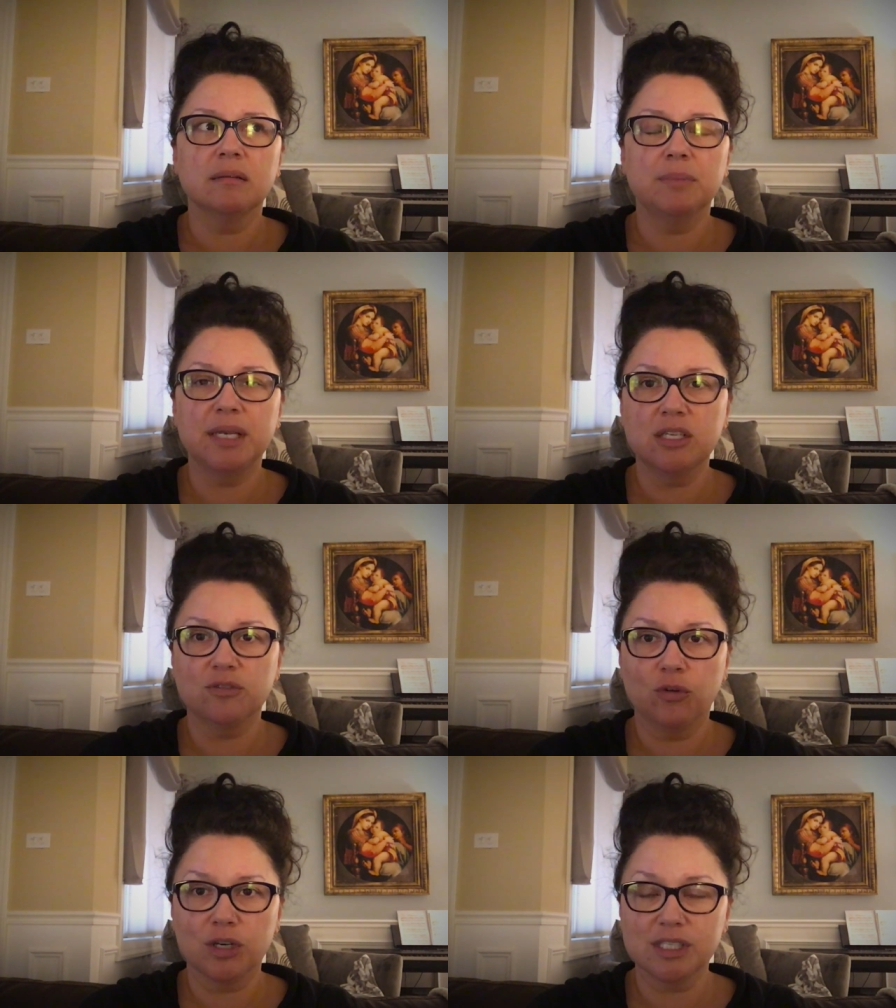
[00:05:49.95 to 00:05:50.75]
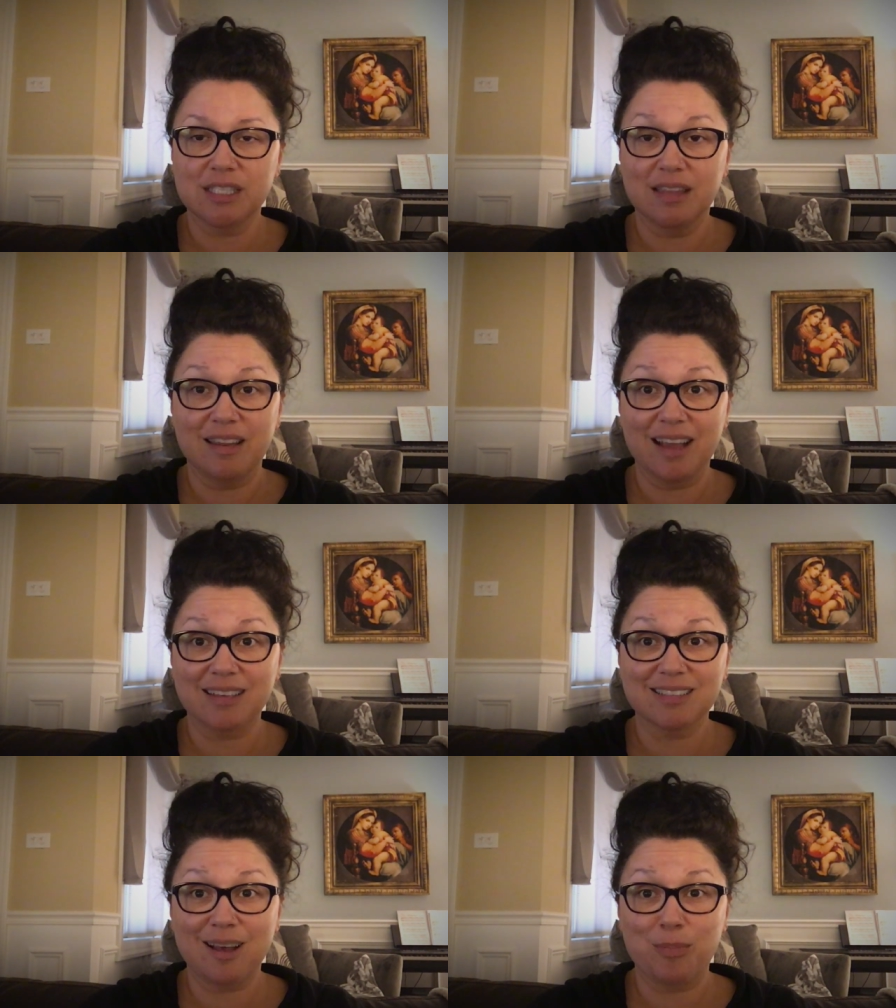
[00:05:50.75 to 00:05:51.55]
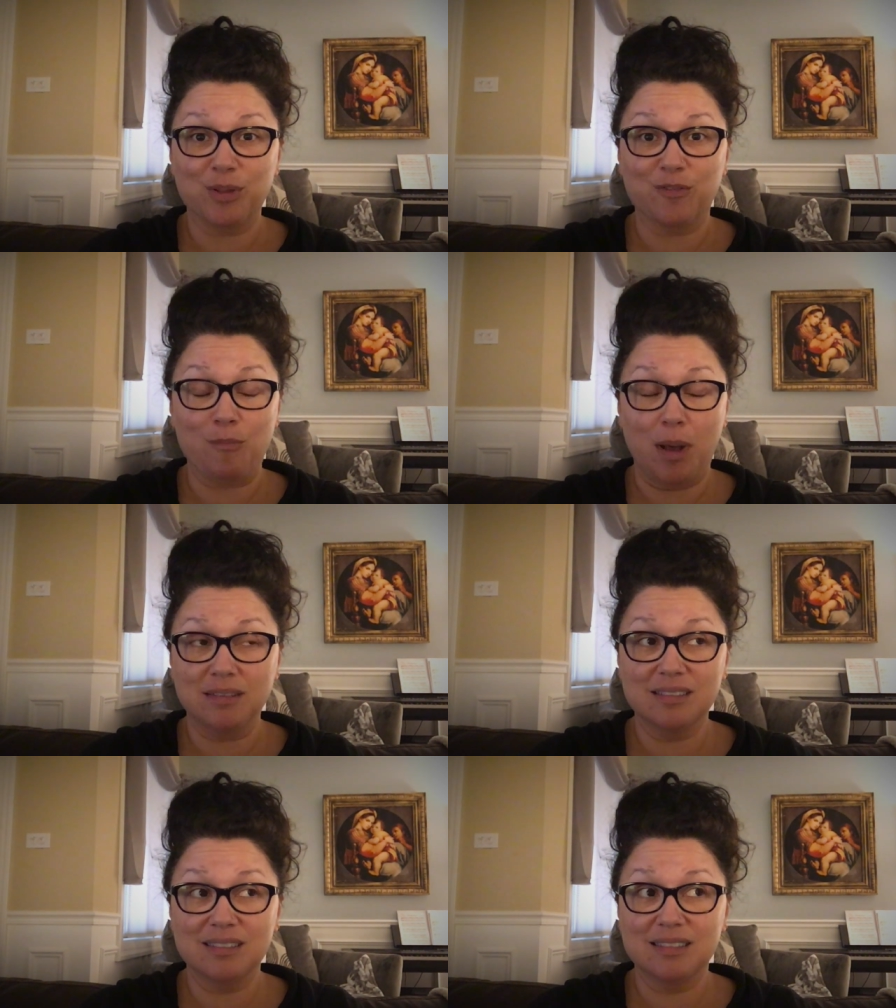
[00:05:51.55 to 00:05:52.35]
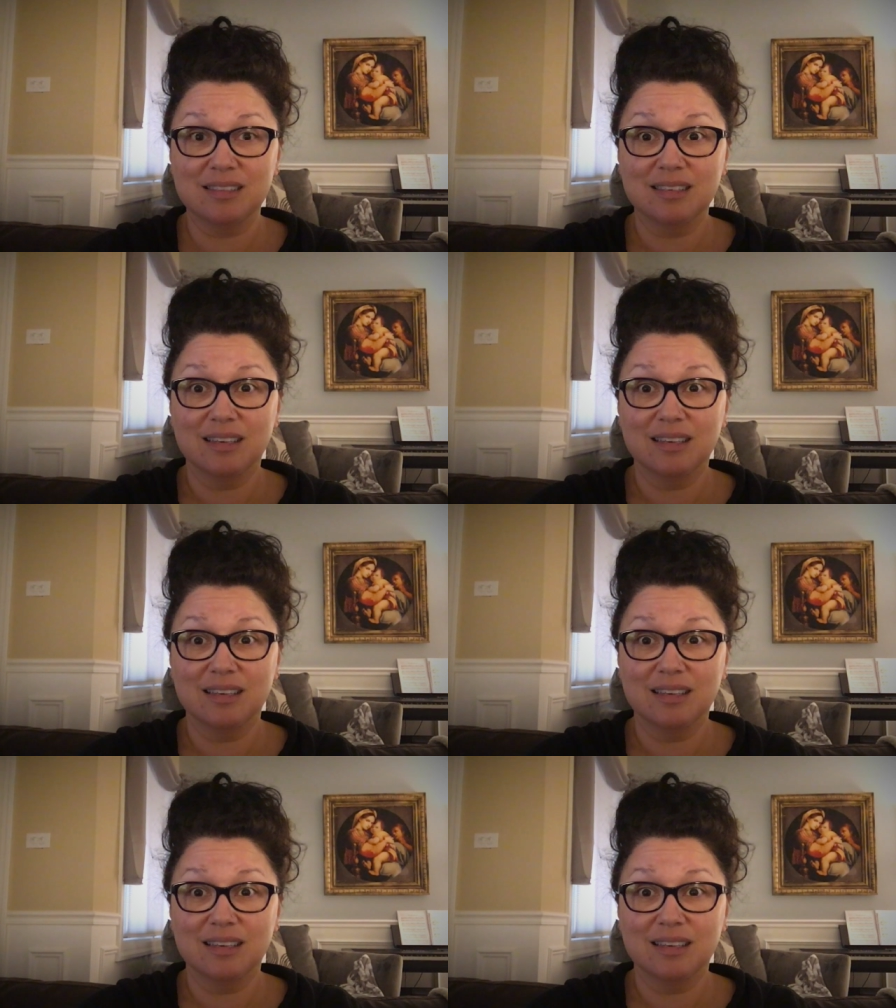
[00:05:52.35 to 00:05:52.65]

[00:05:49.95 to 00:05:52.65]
being divorced in the next couple of months